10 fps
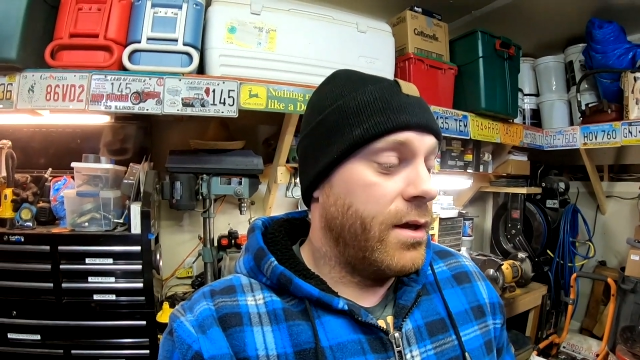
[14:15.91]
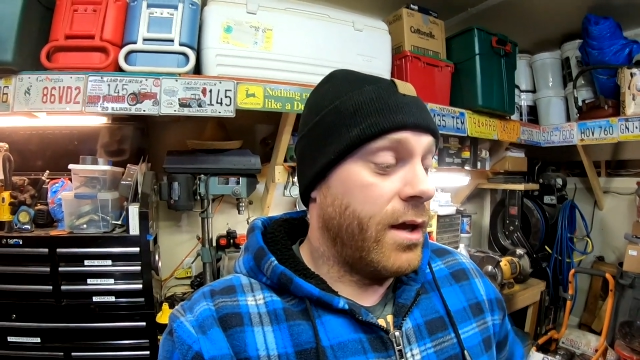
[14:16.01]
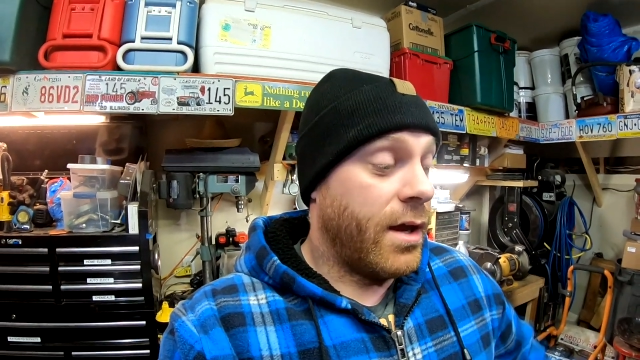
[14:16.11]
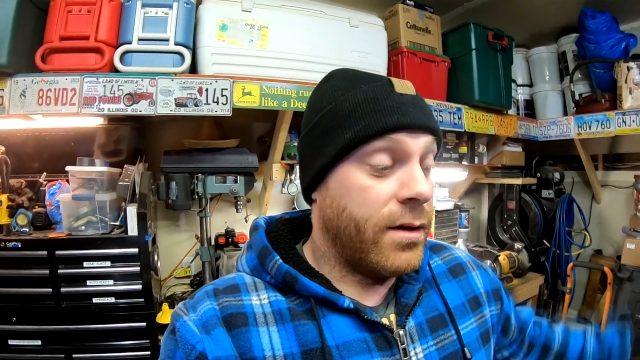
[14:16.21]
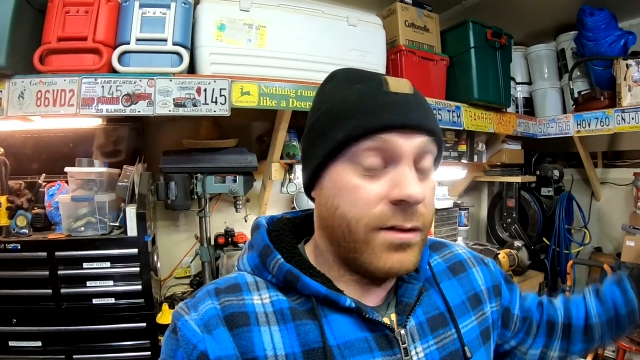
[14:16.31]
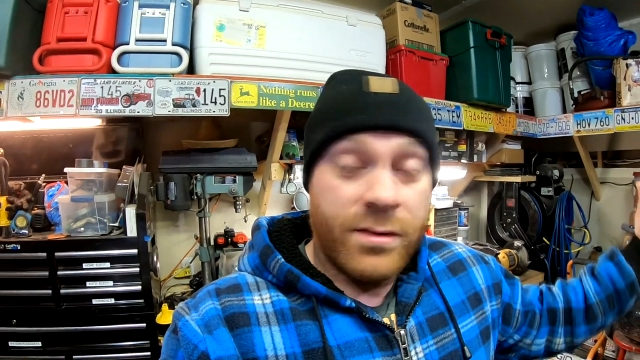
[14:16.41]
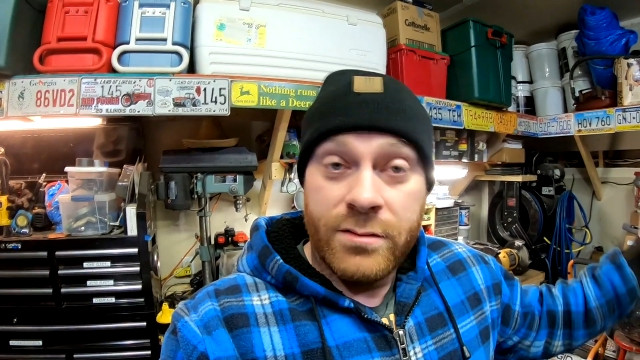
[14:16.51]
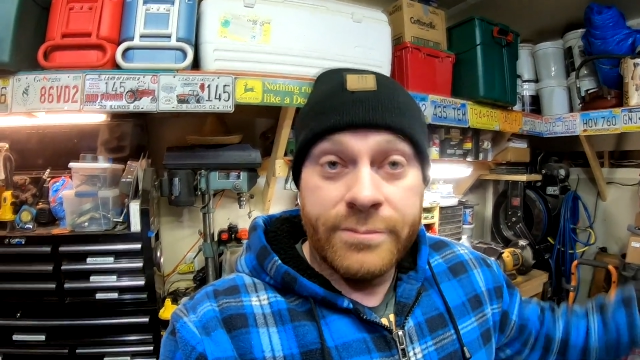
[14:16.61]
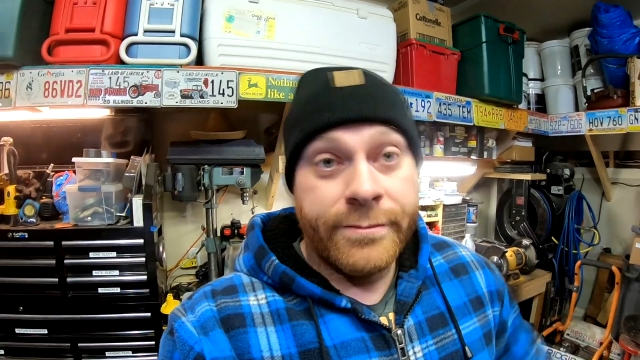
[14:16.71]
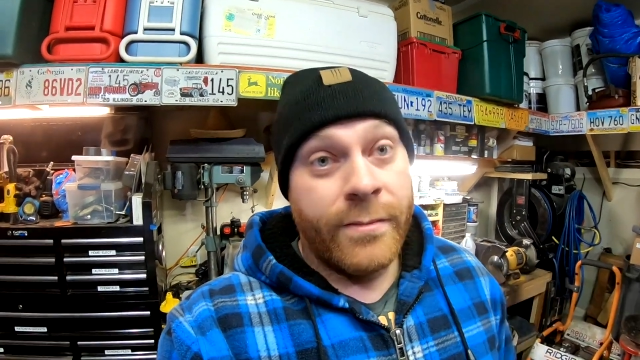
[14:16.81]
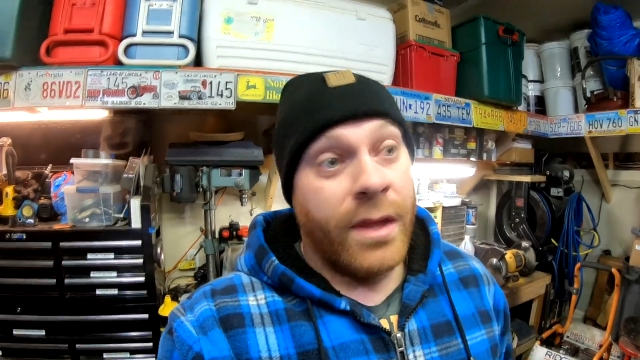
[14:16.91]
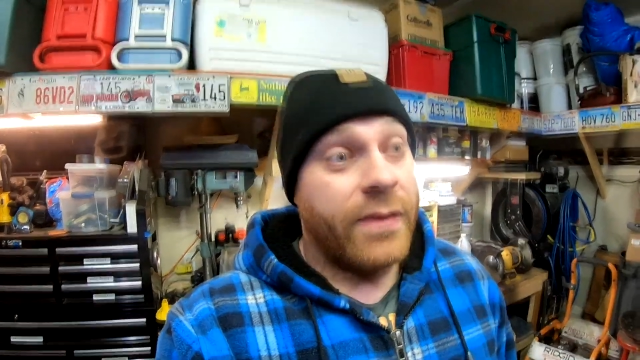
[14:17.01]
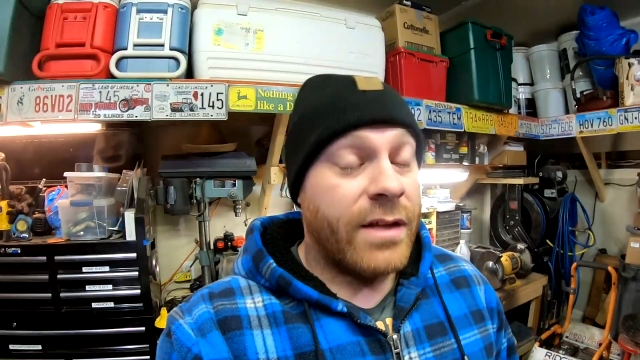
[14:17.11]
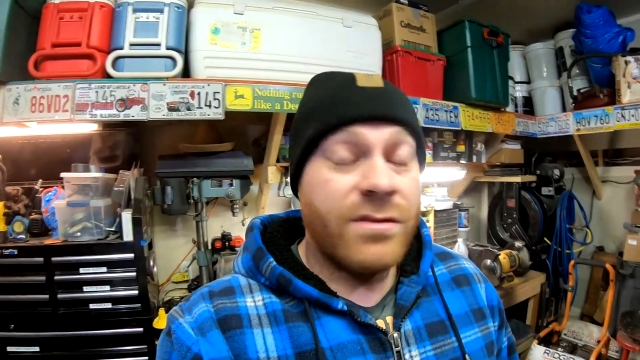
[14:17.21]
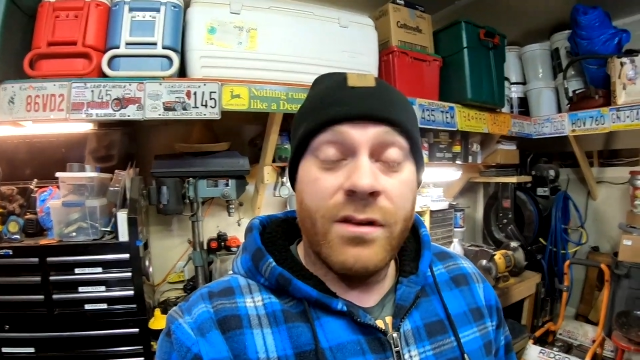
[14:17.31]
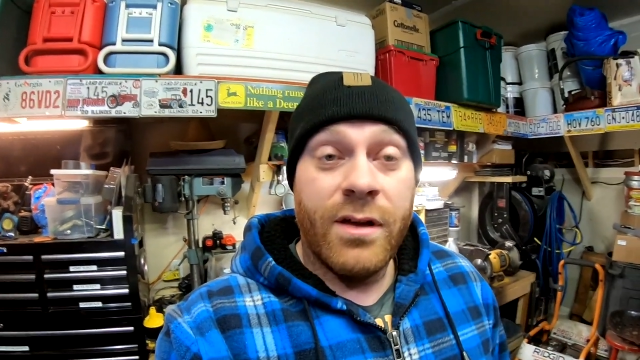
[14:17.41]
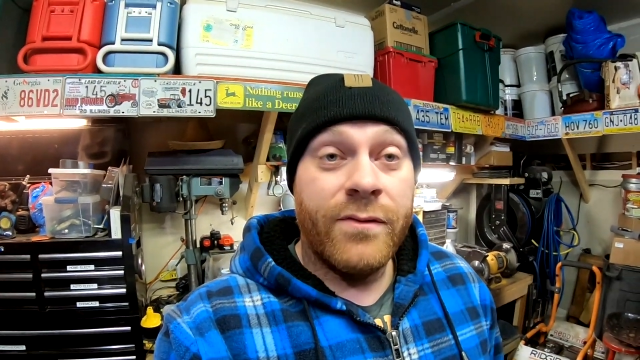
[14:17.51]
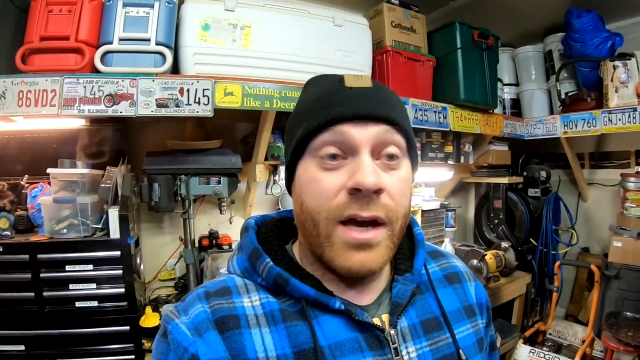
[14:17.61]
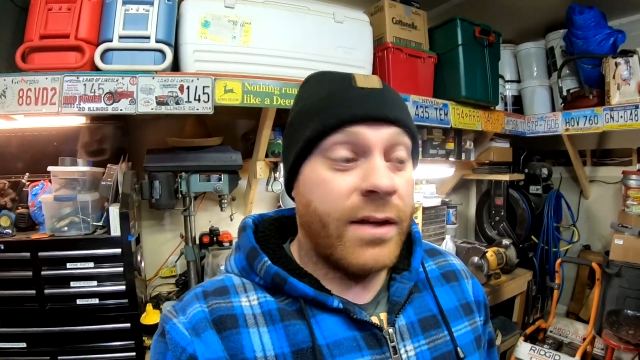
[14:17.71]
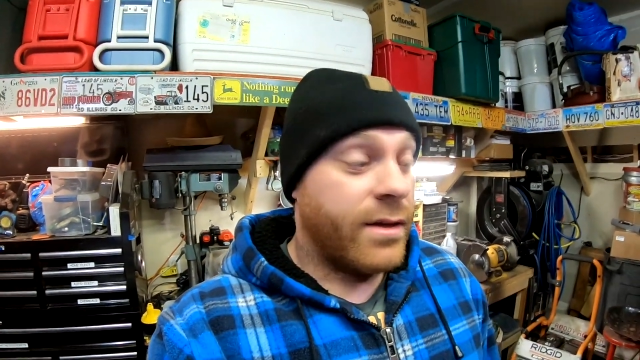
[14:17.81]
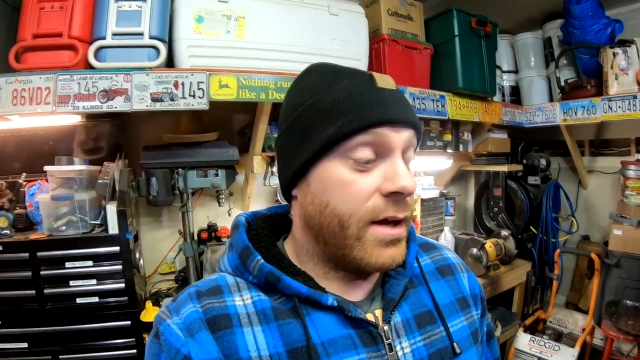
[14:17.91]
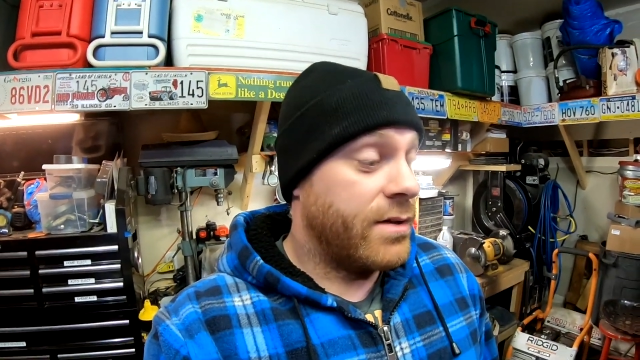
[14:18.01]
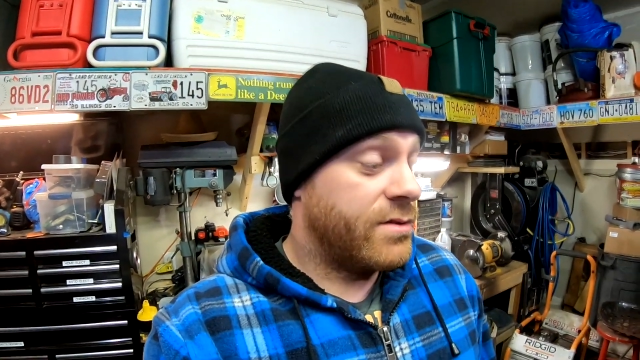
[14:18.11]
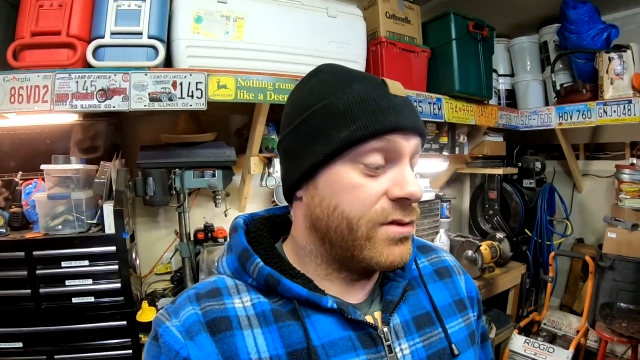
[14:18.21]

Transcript: And that's all I've got, guys.